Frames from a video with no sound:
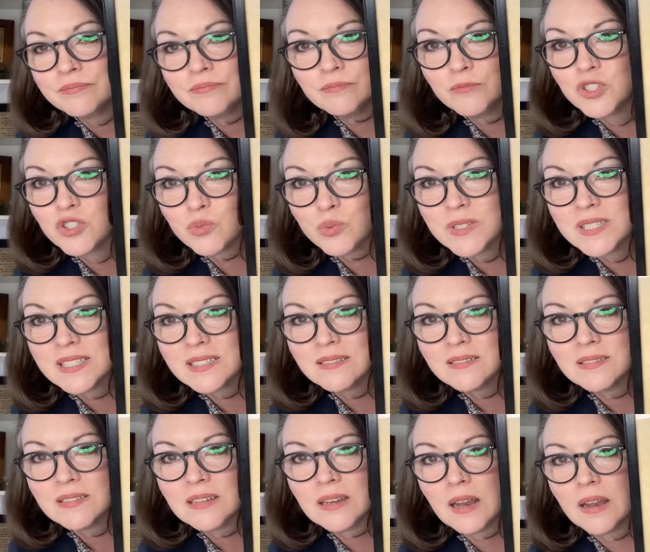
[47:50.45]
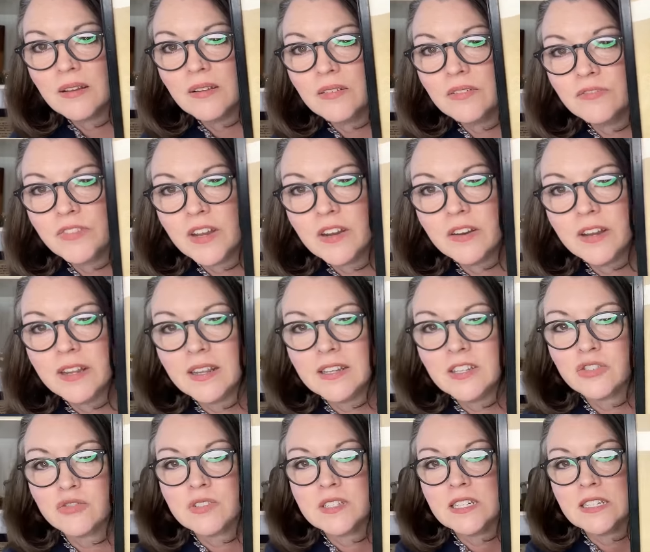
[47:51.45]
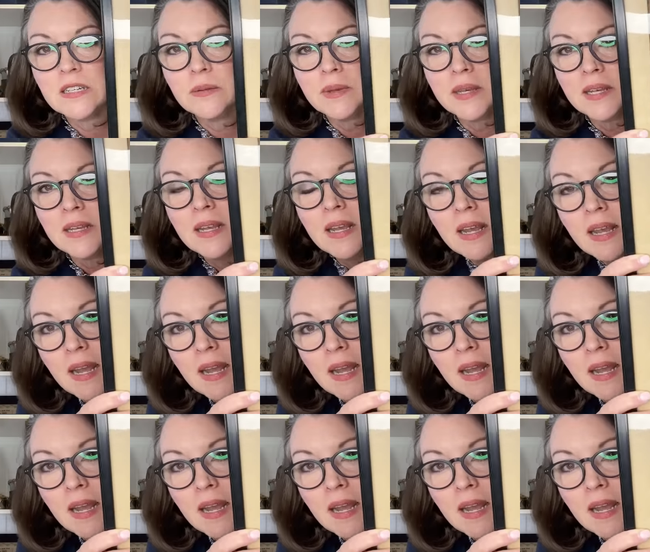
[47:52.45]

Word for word: which was very interesting to me.